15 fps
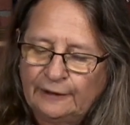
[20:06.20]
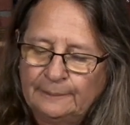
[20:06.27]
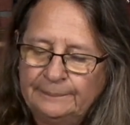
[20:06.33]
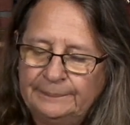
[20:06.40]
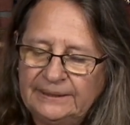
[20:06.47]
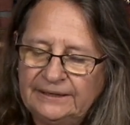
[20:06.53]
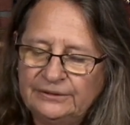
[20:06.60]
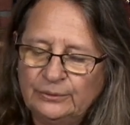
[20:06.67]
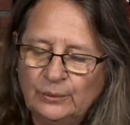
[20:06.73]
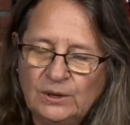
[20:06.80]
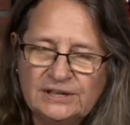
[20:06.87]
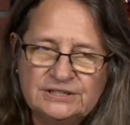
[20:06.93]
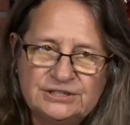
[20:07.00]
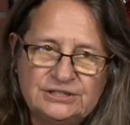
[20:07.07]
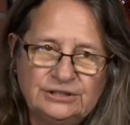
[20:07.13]
Be the
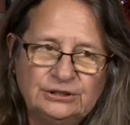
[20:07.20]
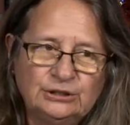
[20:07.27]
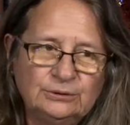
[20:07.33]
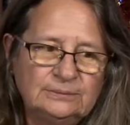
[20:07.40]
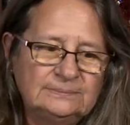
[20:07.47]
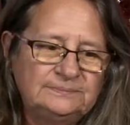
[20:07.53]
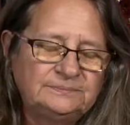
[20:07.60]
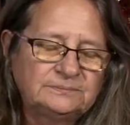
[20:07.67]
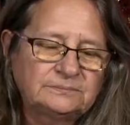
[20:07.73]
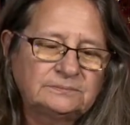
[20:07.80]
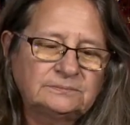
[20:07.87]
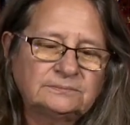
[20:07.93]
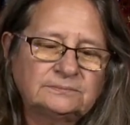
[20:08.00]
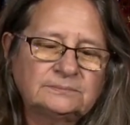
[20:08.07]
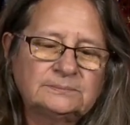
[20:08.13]
One To,
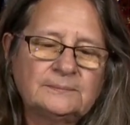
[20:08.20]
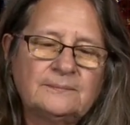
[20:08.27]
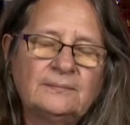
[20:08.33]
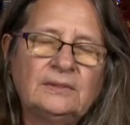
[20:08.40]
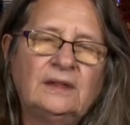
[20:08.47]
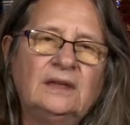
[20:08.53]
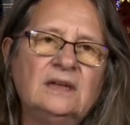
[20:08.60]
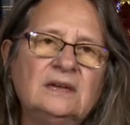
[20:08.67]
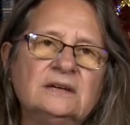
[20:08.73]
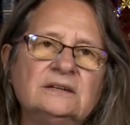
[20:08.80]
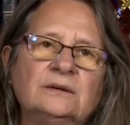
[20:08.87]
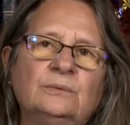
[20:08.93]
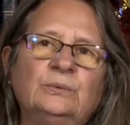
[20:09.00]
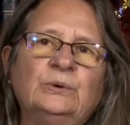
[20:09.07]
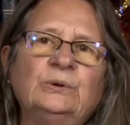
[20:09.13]

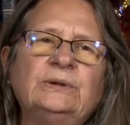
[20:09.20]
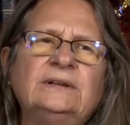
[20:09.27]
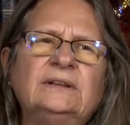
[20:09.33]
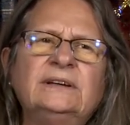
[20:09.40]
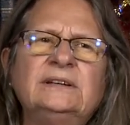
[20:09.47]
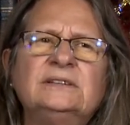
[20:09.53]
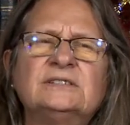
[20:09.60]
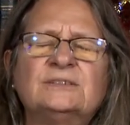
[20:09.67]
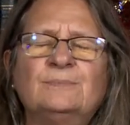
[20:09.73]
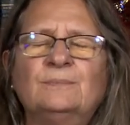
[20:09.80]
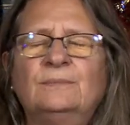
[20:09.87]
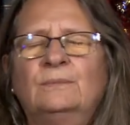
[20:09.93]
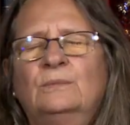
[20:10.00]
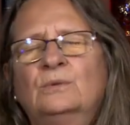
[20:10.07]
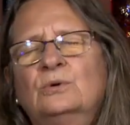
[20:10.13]
it really leans
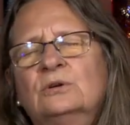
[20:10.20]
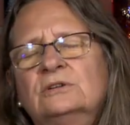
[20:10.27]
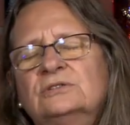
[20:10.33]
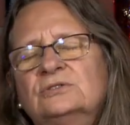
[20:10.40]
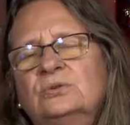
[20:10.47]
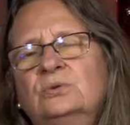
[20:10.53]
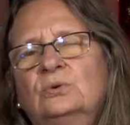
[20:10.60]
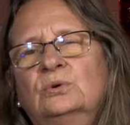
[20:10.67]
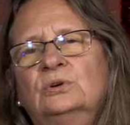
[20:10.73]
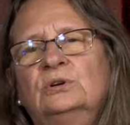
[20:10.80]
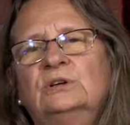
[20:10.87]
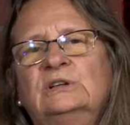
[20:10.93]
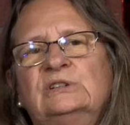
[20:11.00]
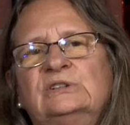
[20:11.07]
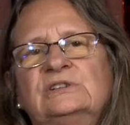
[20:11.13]
more
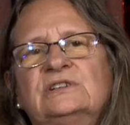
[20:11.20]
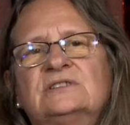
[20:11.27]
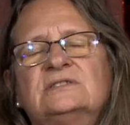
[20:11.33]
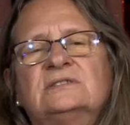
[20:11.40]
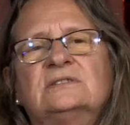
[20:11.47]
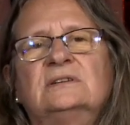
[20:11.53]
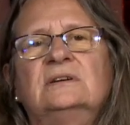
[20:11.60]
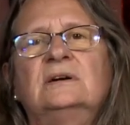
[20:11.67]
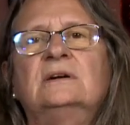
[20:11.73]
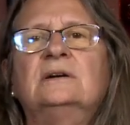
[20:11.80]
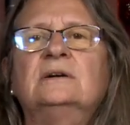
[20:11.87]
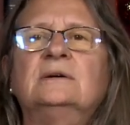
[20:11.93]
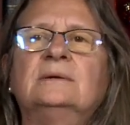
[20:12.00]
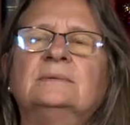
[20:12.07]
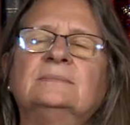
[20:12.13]
towards
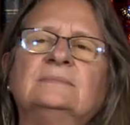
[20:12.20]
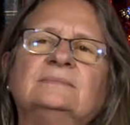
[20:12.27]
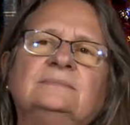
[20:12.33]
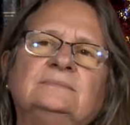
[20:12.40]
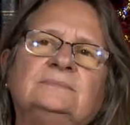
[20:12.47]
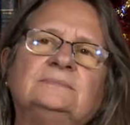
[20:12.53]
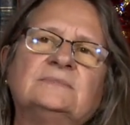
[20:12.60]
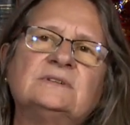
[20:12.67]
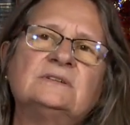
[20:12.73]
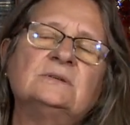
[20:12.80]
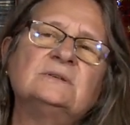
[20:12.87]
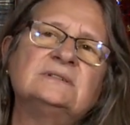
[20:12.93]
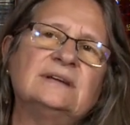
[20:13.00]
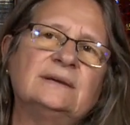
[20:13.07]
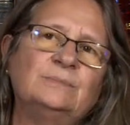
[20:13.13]

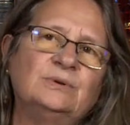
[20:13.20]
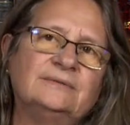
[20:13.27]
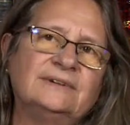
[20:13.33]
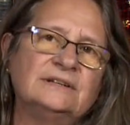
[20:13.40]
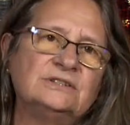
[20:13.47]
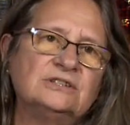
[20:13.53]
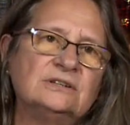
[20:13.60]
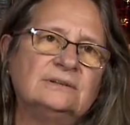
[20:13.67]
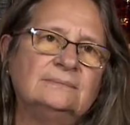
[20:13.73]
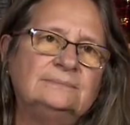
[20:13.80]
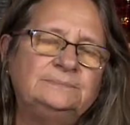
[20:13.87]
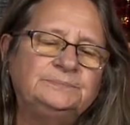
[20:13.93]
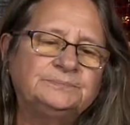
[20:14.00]
suicide prevention,